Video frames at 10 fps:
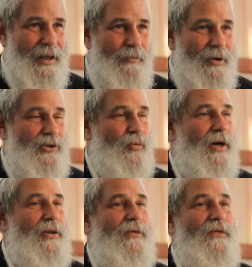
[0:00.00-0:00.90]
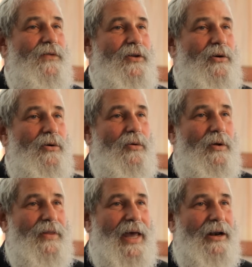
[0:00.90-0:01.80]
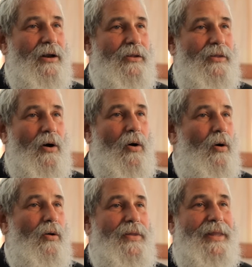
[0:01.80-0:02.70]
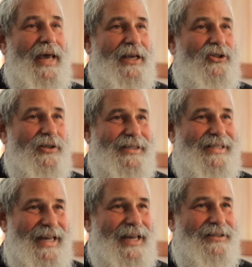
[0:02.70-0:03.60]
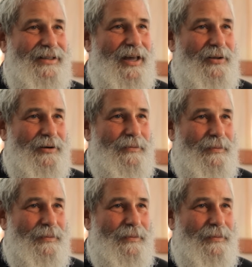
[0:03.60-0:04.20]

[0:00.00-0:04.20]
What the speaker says: but it's one of the few that the whole nation sang together.